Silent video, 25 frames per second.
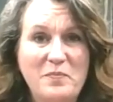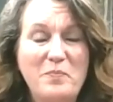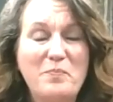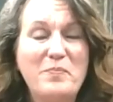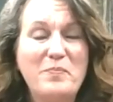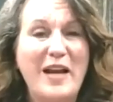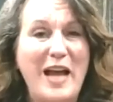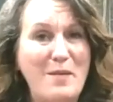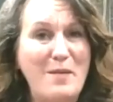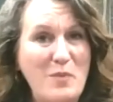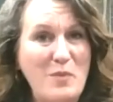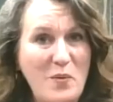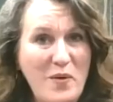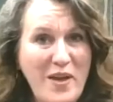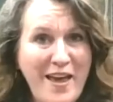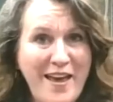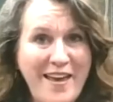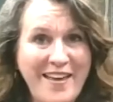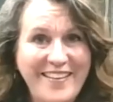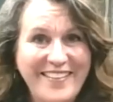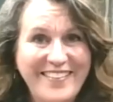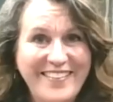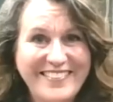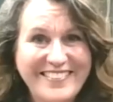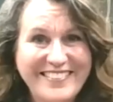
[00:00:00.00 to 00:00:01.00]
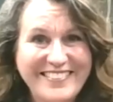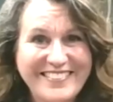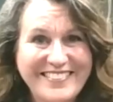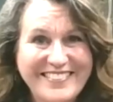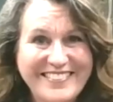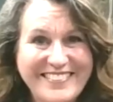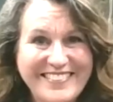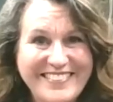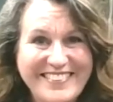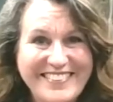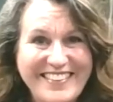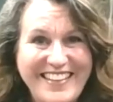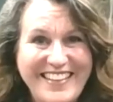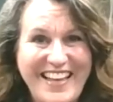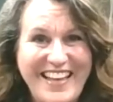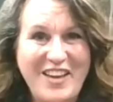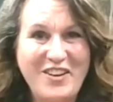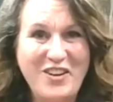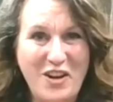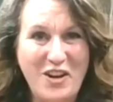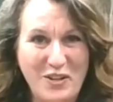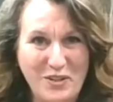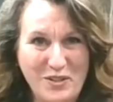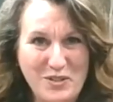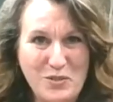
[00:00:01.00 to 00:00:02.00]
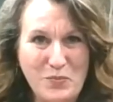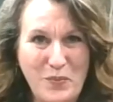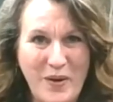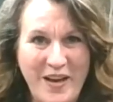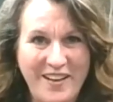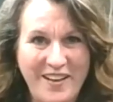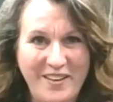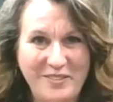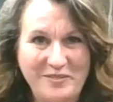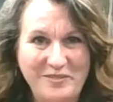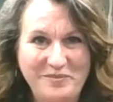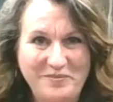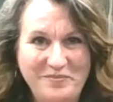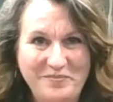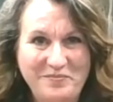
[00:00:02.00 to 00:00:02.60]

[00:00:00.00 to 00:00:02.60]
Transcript: but I'm okay and all is well.